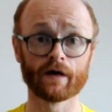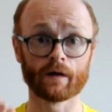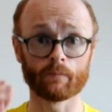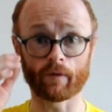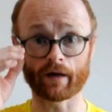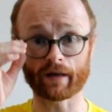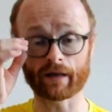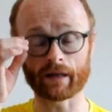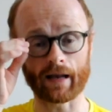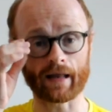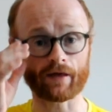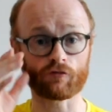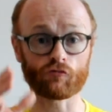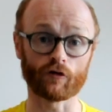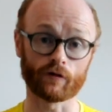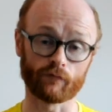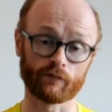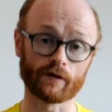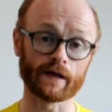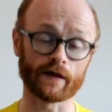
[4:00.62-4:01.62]
in my collection.
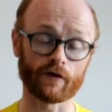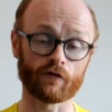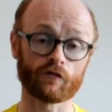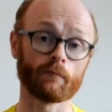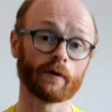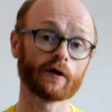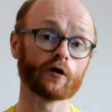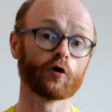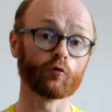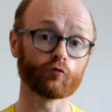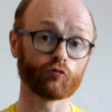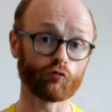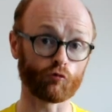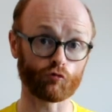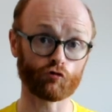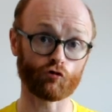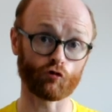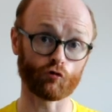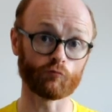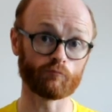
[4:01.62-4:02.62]
It really is my go-to
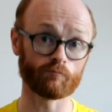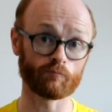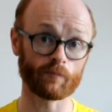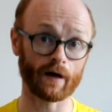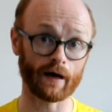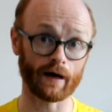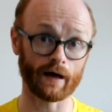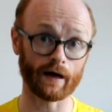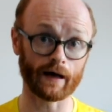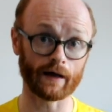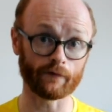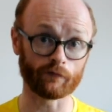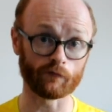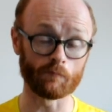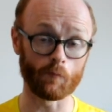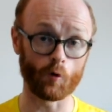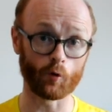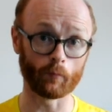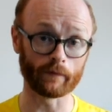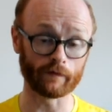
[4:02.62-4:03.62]
shoe uh, at the
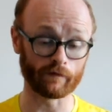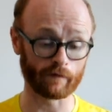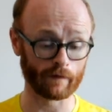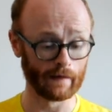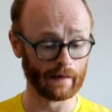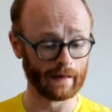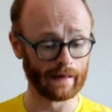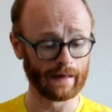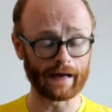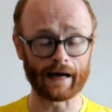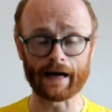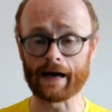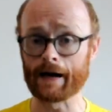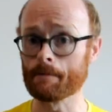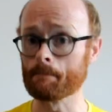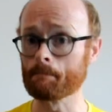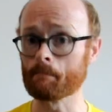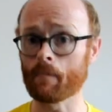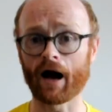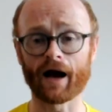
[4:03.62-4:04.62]
moment.
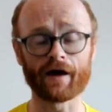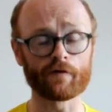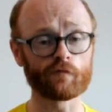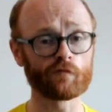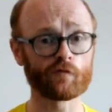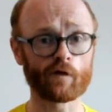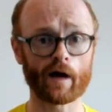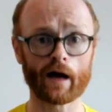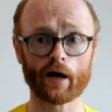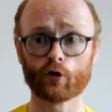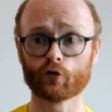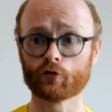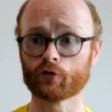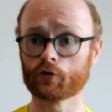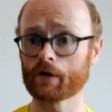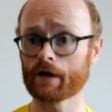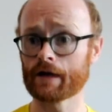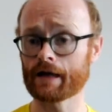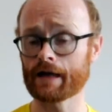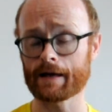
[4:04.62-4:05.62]
Um, I found
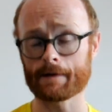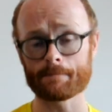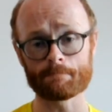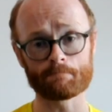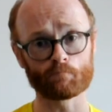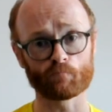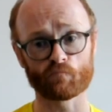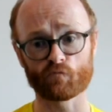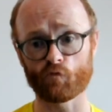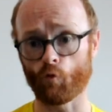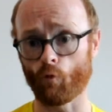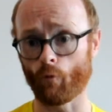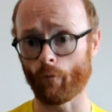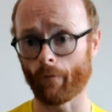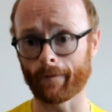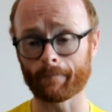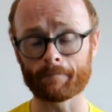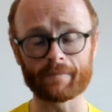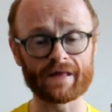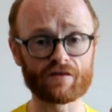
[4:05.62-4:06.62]
um,
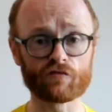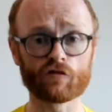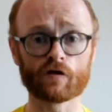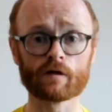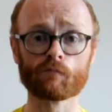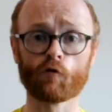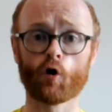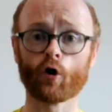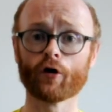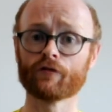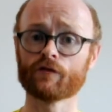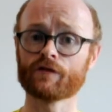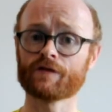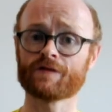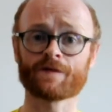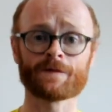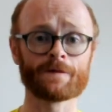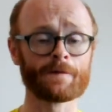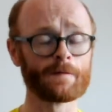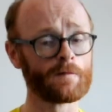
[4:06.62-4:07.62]
for easy
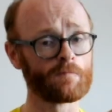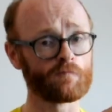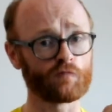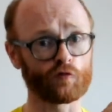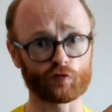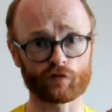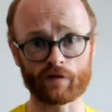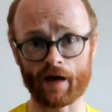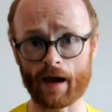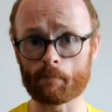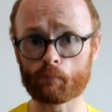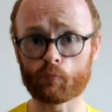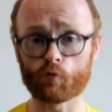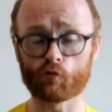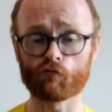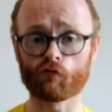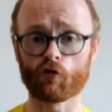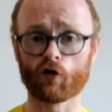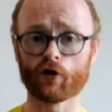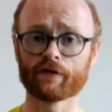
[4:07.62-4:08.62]
runs, for tempo
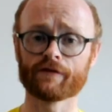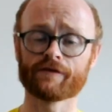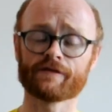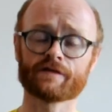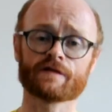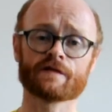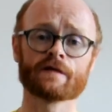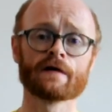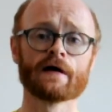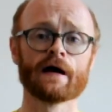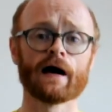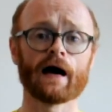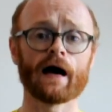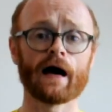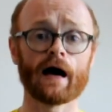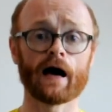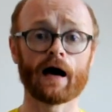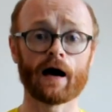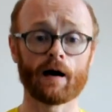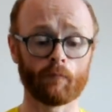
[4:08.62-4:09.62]
runs,
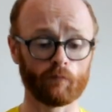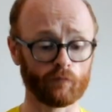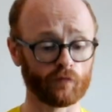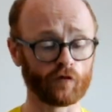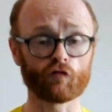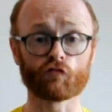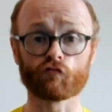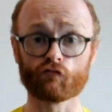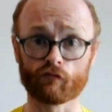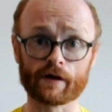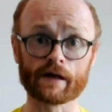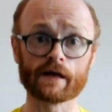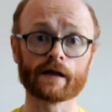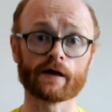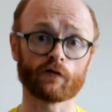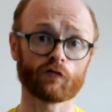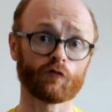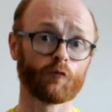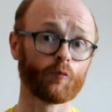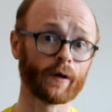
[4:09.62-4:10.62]
um, this really
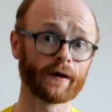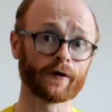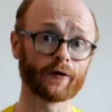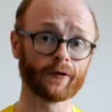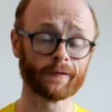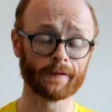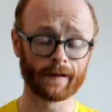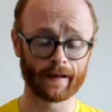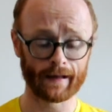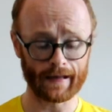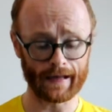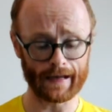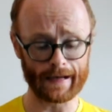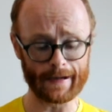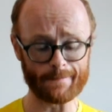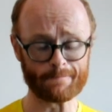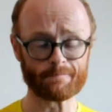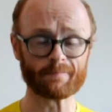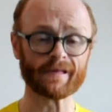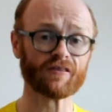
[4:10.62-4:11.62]
is a winner.
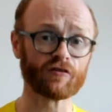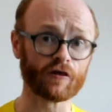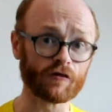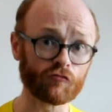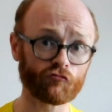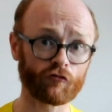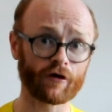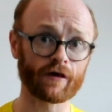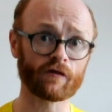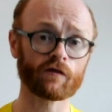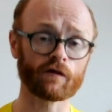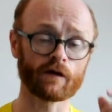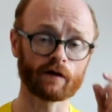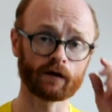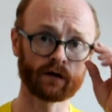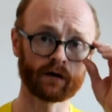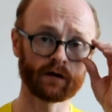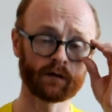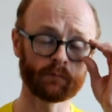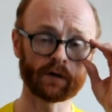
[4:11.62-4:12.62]
Um, it's interesting.
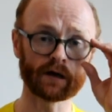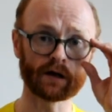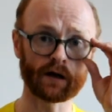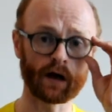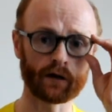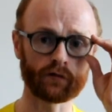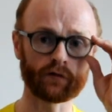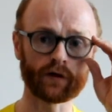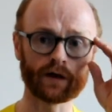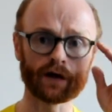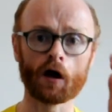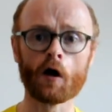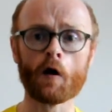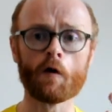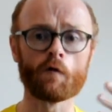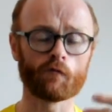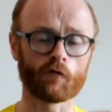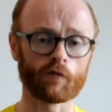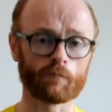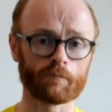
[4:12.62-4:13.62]
I mean, I think
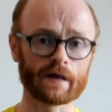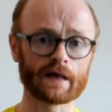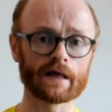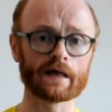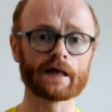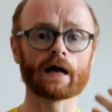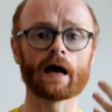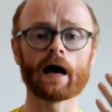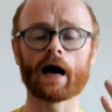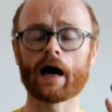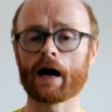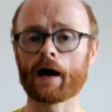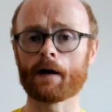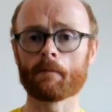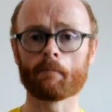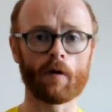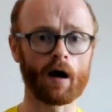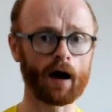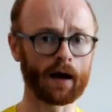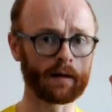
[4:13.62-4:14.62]
for me,
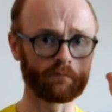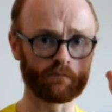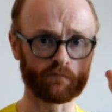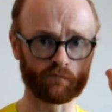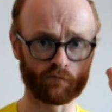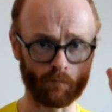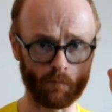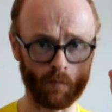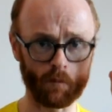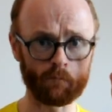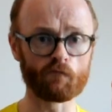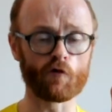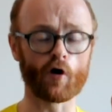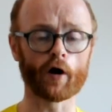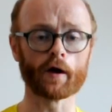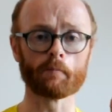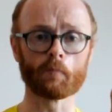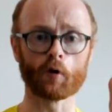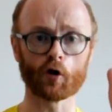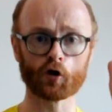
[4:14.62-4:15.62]
um, I'm very
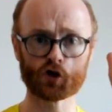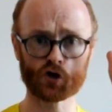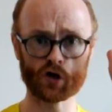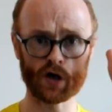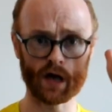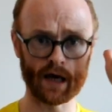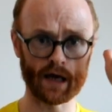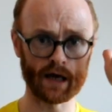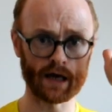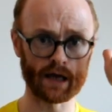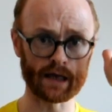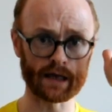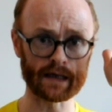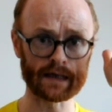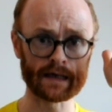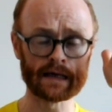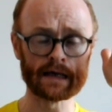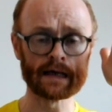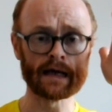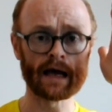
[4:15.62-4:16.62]
much a,
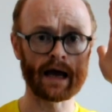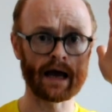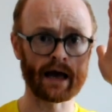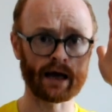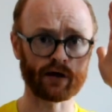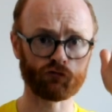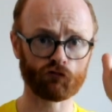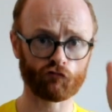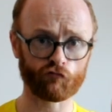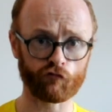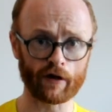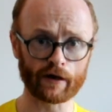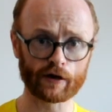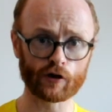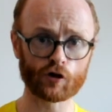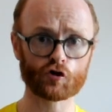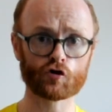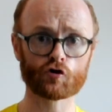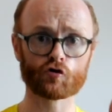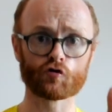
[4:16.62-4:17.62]
a, training
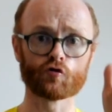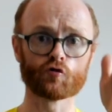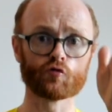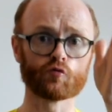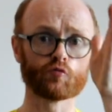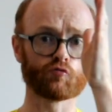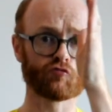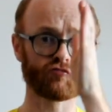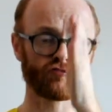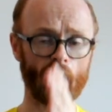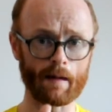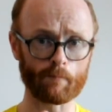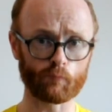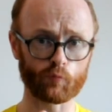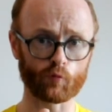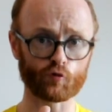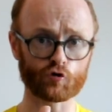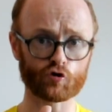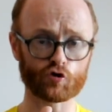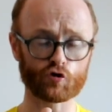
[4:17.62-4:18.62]
shoe,
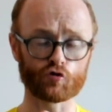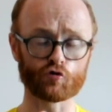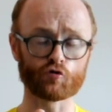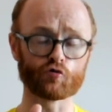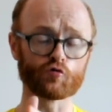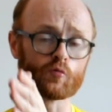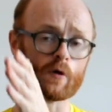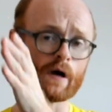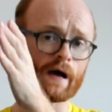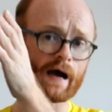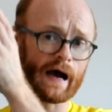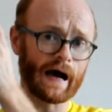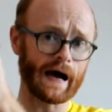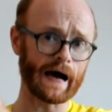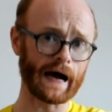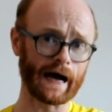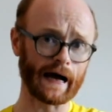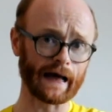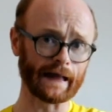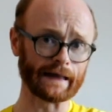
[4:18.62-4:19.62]
tempo shoe,
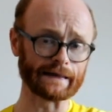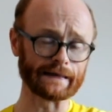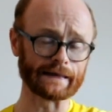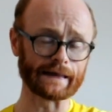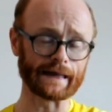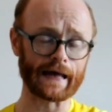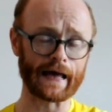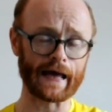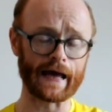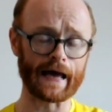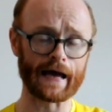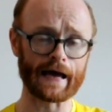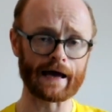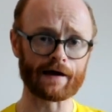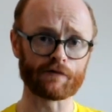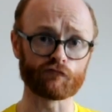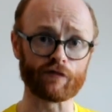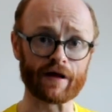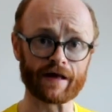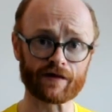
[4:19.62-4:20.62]
and uh,
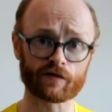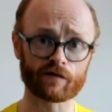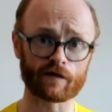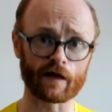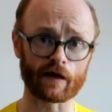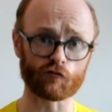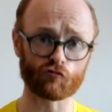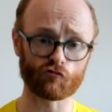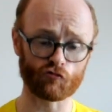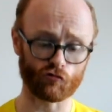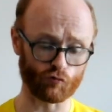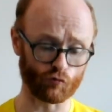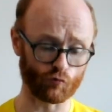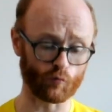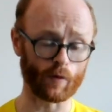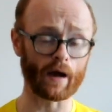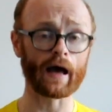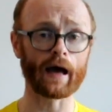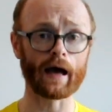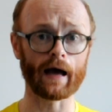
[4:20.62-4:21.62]
race day shoe.
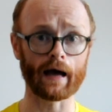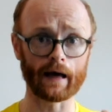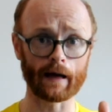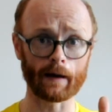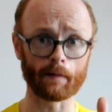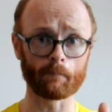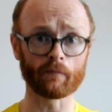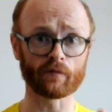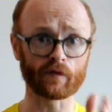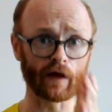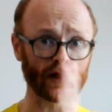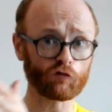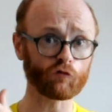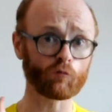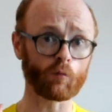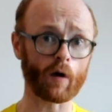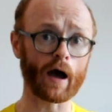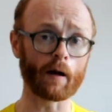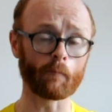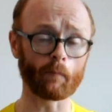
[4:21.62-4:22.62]
Um, that's
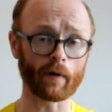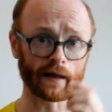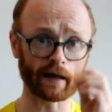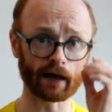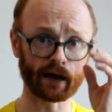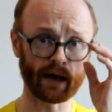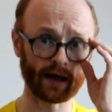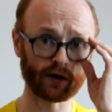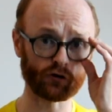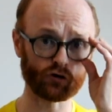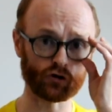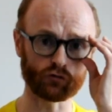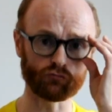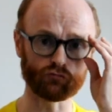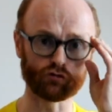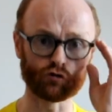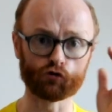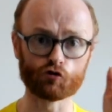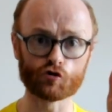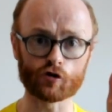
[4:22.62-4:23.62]
how my collection
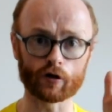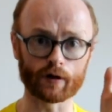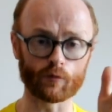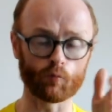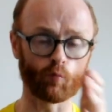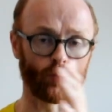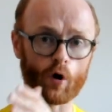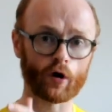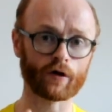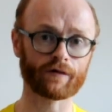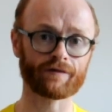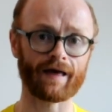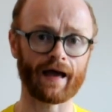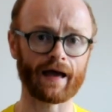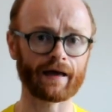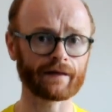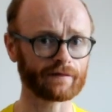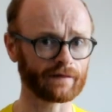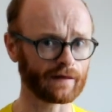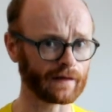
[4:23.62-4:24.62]
usually works
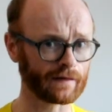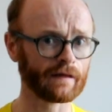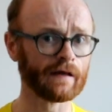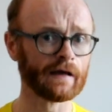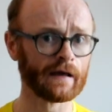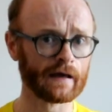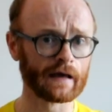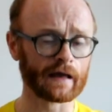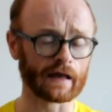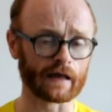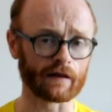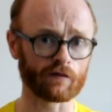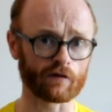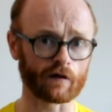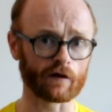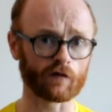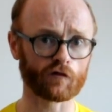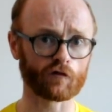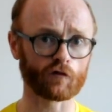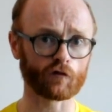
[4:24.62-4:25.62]
out, and it, it's
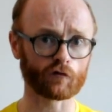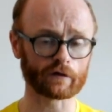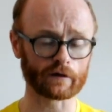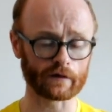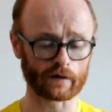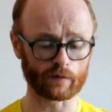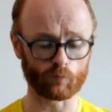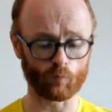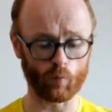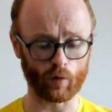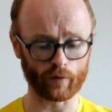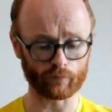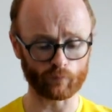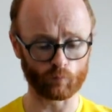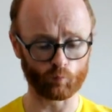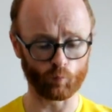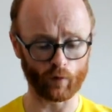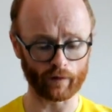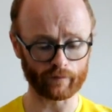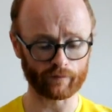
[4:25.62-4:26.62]
it's certainly what
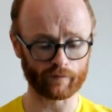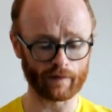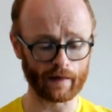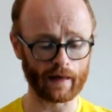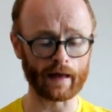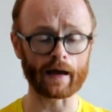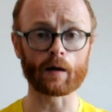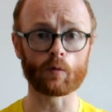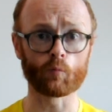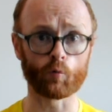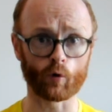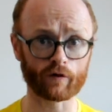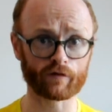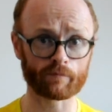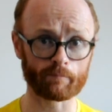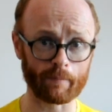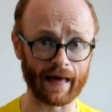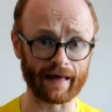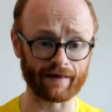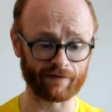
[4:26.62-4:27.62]
what uh, works
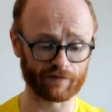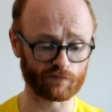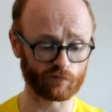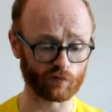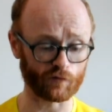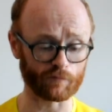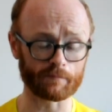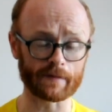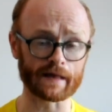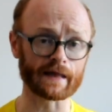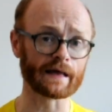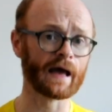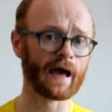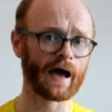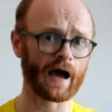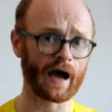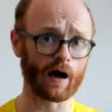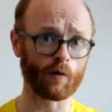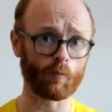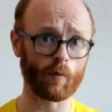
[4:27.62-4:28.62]
best for me.
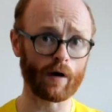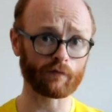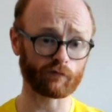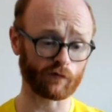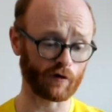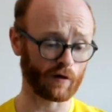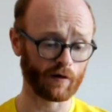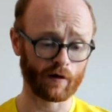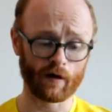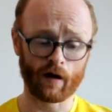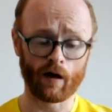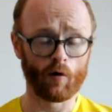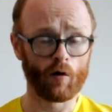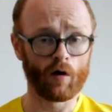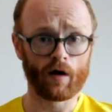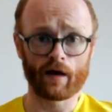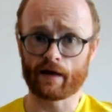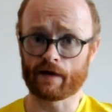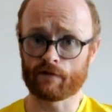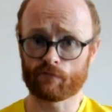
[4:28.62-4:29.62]
However,
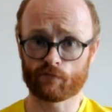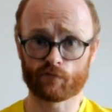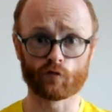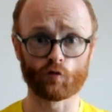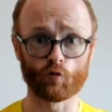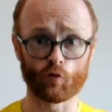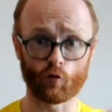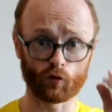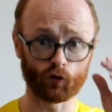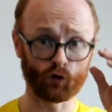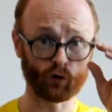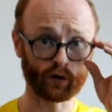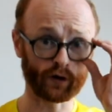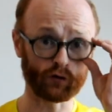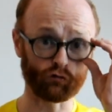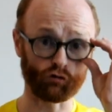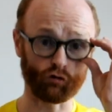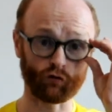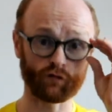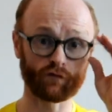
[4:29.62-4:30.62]
if you are looking
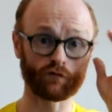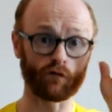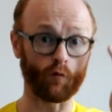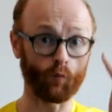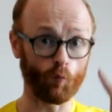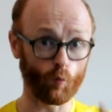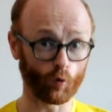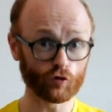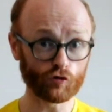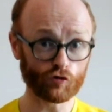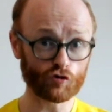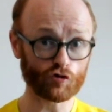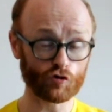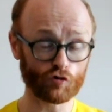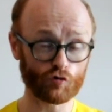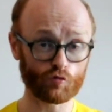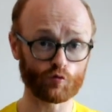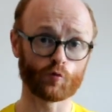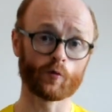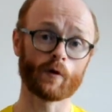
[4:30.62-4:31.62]
just for one
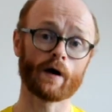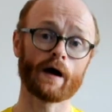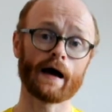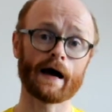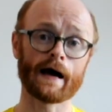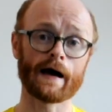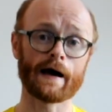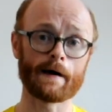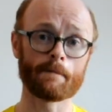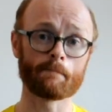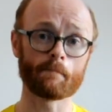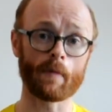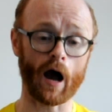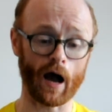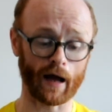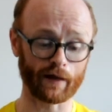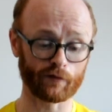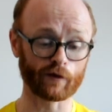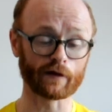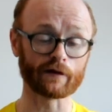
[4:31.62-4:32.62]
shoe, um, I
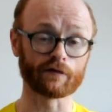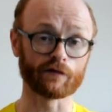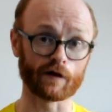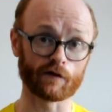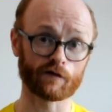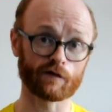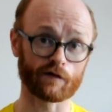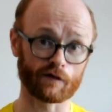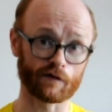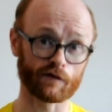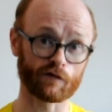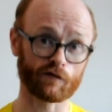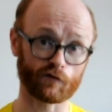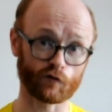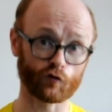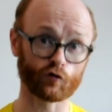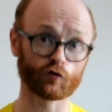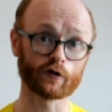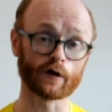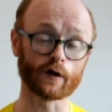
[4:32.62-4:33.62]
think this is
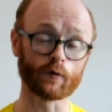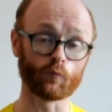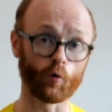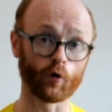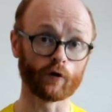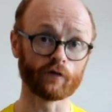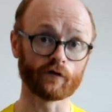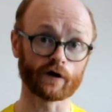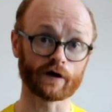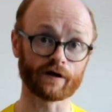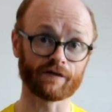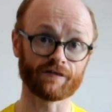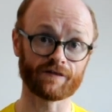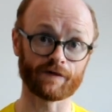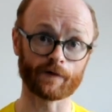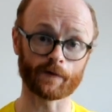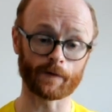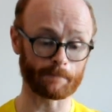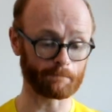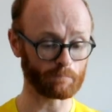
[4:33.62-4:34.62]
certainly one to
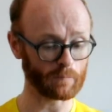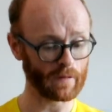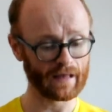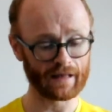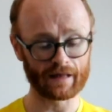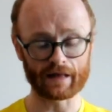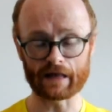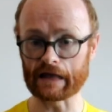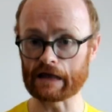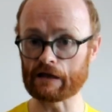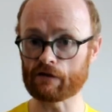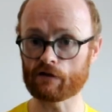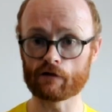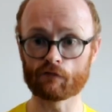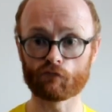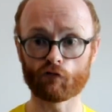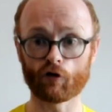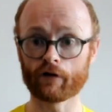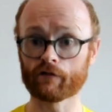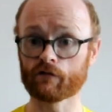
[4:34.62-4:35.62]
consider. Easy
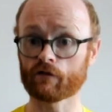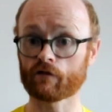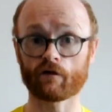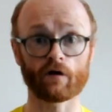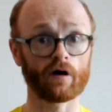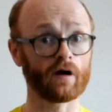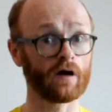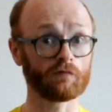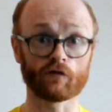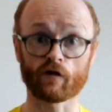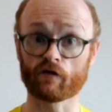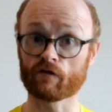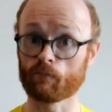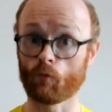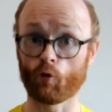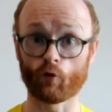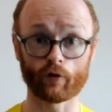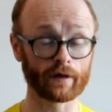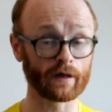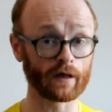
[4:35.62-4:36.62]
runs. Uh, this
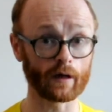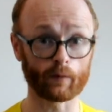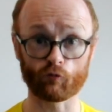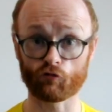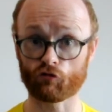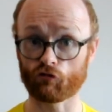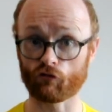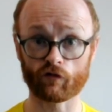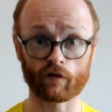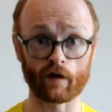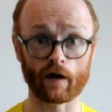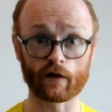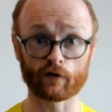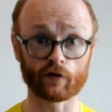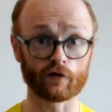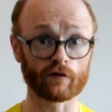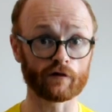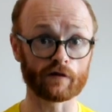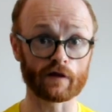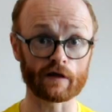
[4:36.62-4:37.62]
morning I was just out on
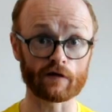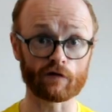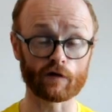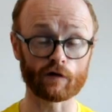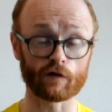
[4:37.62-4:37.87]
an easy